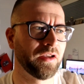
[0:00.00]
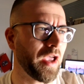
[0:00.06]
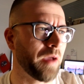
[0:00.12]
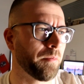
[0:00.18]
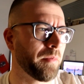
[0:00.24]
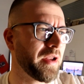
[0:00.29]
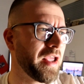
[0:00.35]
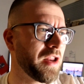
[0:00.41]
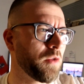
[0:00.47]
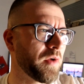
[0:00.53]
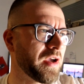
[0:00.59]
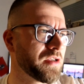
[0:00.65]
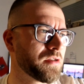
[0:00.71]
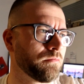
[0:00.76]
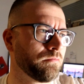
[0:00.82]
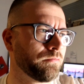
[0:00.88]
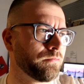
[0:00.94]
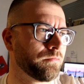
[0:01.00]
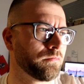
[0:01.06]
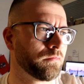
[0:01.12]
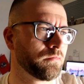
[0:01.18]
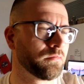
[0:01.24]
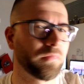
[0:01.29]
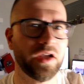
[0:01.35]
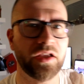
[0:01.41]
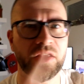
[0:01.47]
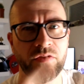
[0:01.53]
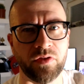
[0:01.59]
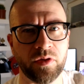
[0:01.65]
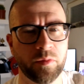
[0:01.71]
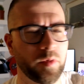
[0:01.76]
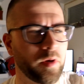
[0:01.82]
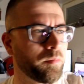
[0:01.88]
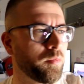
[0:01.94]
Yeah, but anyways, I give
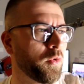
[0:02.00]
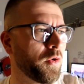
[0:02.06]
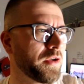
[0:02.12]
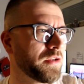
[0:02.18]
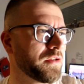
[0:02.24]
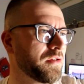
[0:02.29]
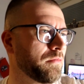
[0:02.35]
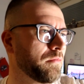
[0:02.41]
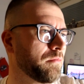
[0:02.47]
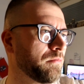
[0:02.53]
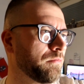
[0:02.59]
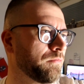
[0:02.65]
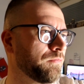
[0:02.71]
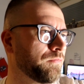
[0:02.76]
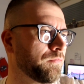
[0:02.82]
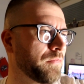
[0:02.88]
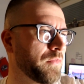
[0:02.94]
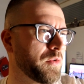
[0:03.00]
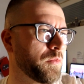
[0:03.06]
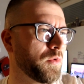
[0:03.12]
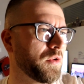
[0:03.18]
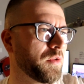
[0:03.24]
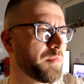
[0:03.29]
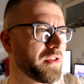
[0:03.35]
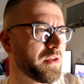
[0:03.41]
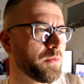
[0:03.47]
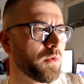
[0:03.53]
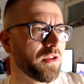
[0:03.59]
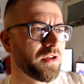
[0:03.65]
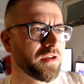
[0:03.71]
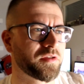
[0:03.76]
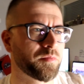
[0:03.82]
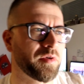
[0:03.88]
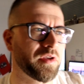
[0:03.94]
him a point. Will
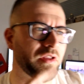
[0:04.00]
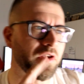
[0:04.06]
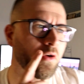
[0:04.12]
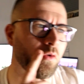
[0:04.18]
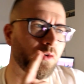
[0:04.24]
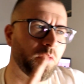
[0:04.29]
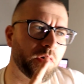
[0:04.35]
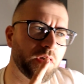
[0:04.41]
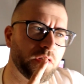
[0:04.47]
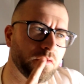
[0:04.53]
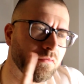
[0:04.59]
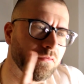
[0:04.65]
this be the only one?